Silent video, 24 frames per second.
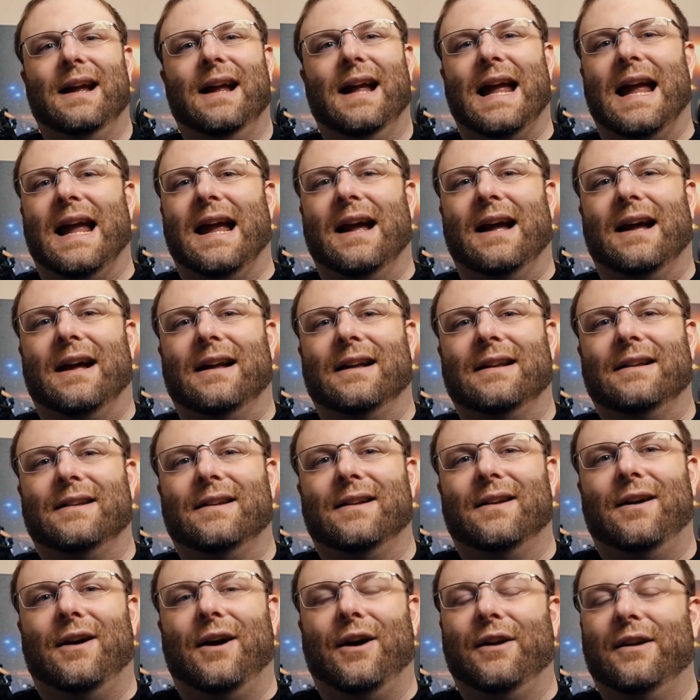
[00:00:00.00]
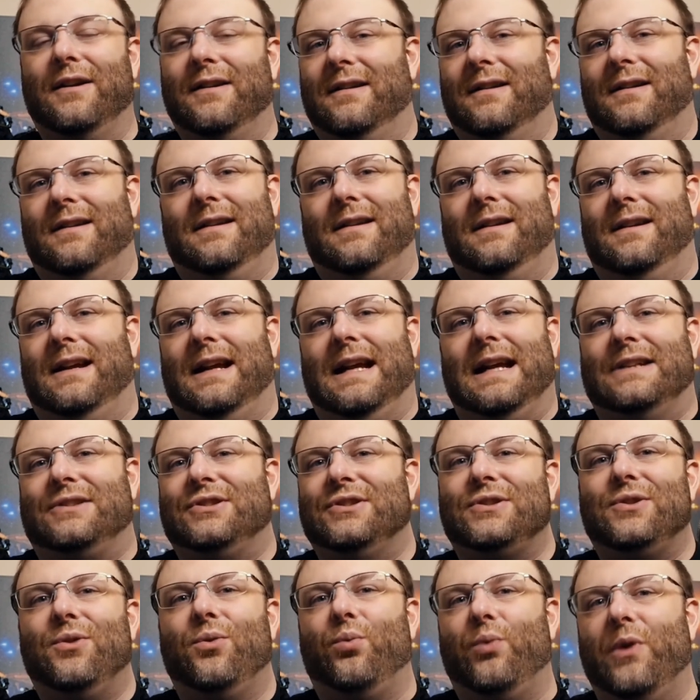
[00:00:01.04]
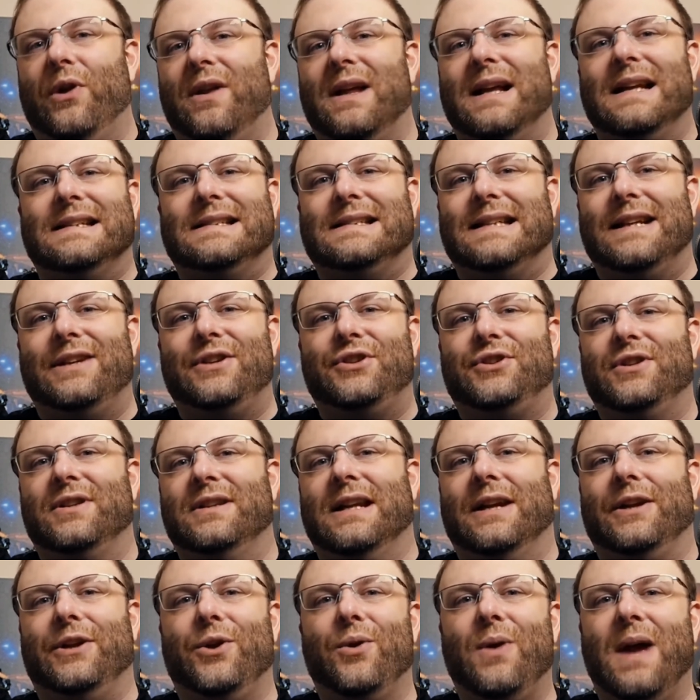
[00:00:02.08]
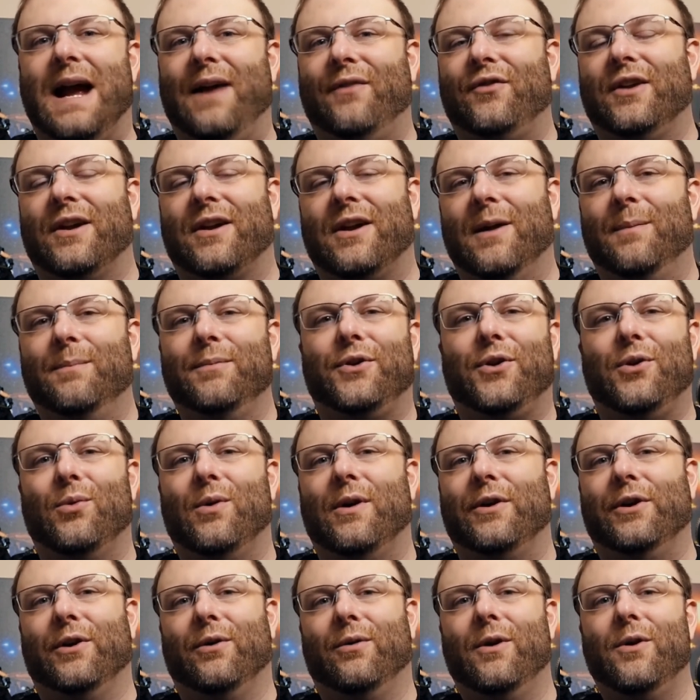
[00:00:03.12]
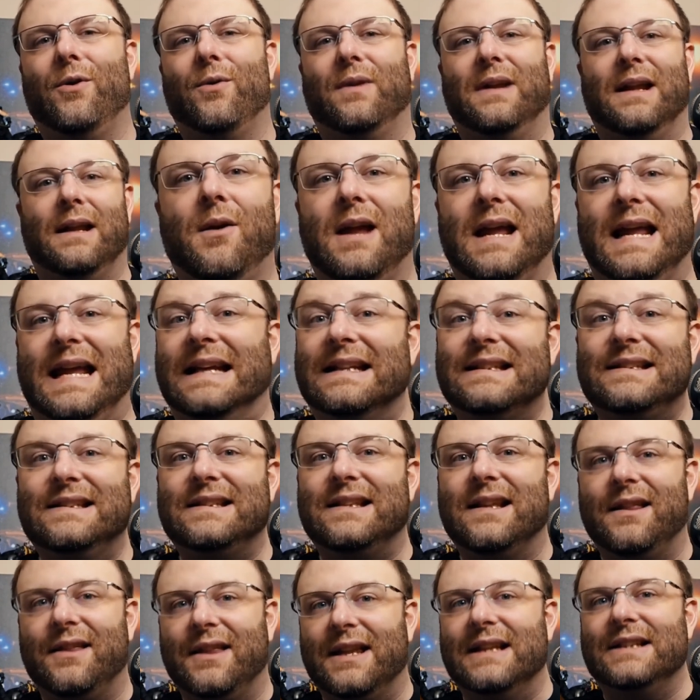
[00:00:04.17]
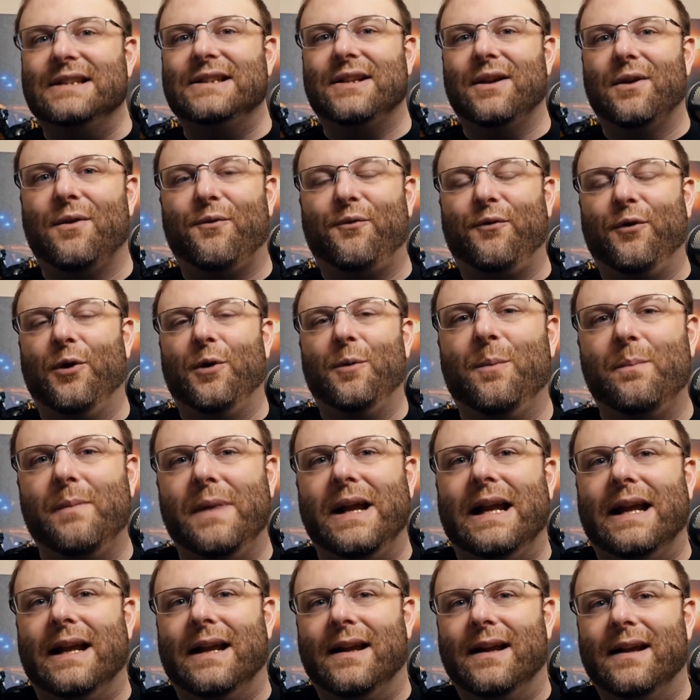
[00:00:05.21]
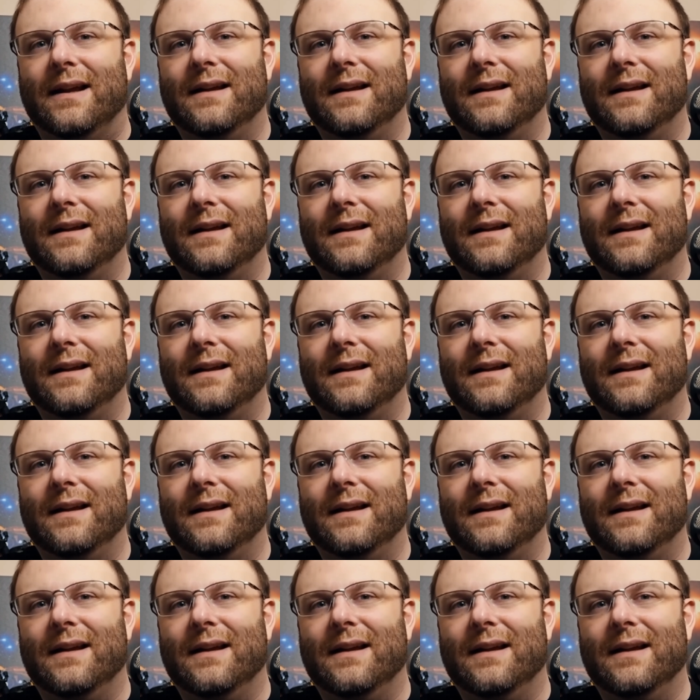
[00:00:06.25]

And it's just a realization that you have to come to on your own. Is this for me?